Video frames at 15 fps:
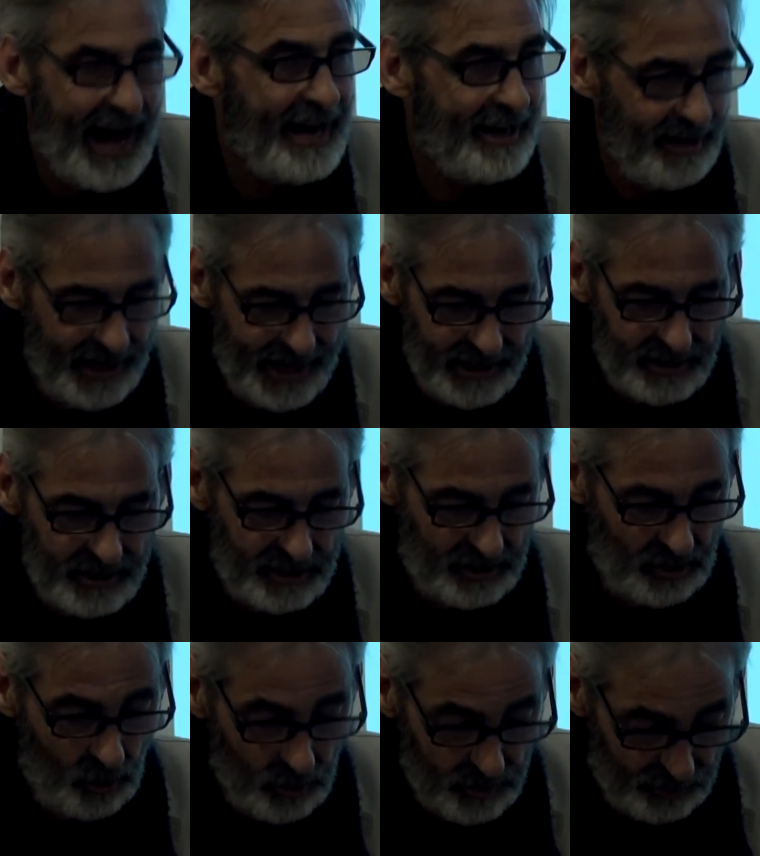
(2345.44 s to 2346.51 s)
accolade to
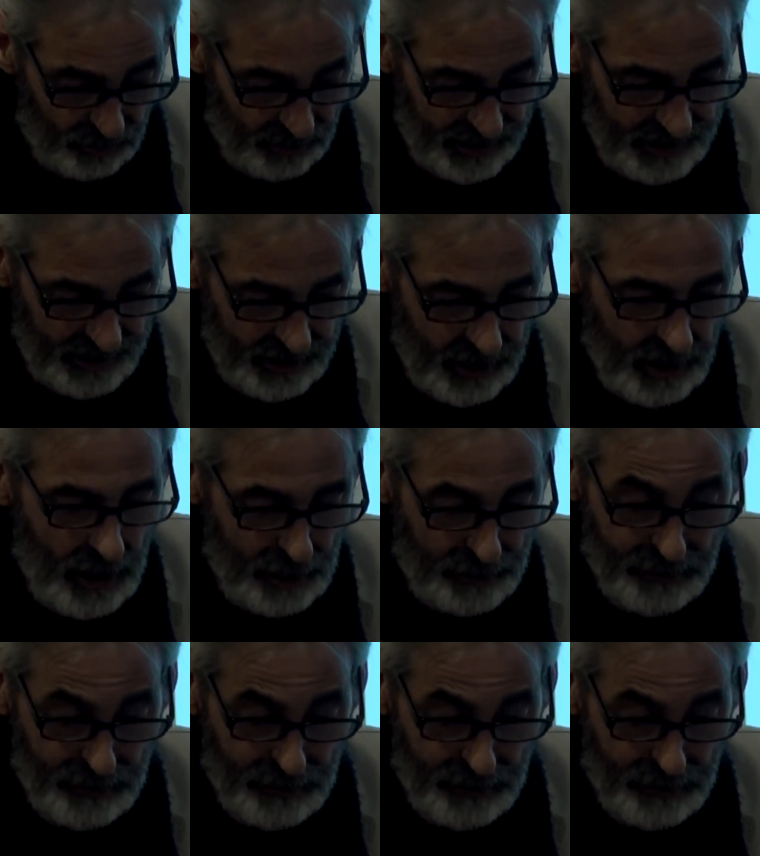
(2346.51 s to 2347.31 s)
Salisbury, a